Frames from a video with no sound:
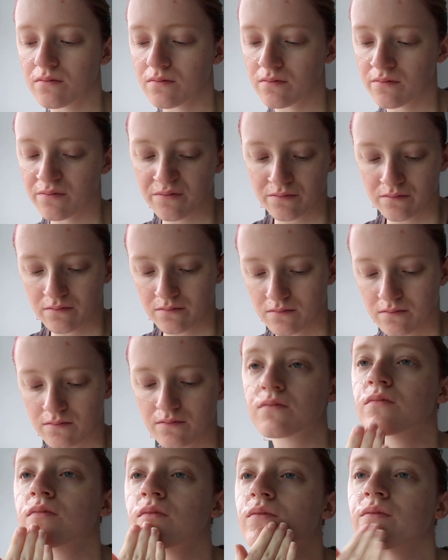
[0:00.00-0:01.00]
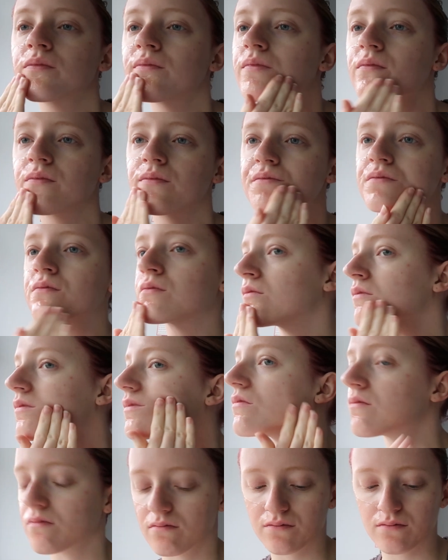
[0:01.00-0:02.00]
So the next few things I'm going to do
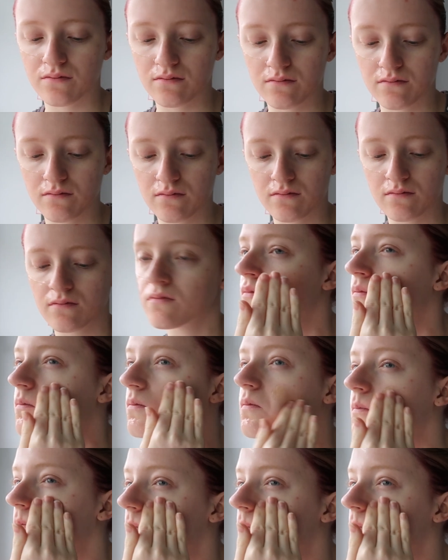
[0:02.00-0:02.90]
is a face mask,